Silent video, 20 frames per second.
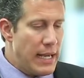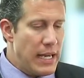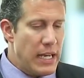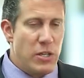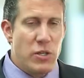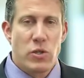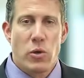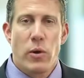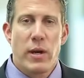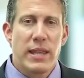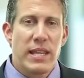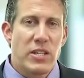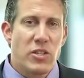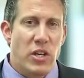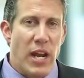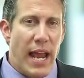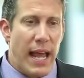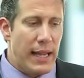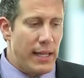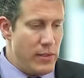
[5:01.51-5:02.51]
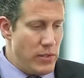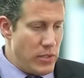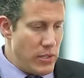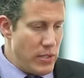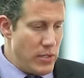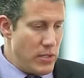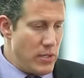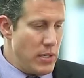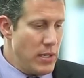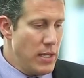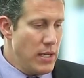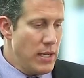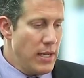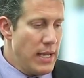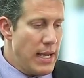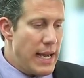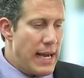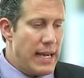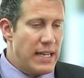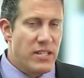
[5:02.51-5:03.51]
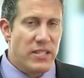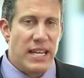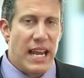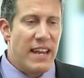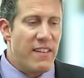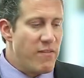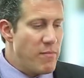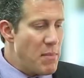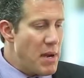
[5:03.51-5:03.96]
enjoy the challenges, save